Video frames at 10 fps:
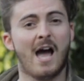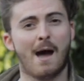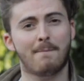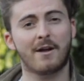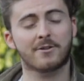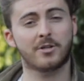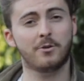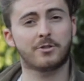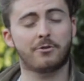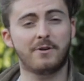about 2
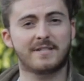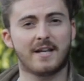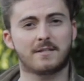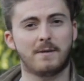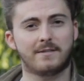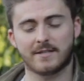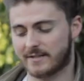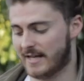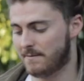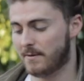to 3 centimetres
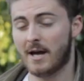deep,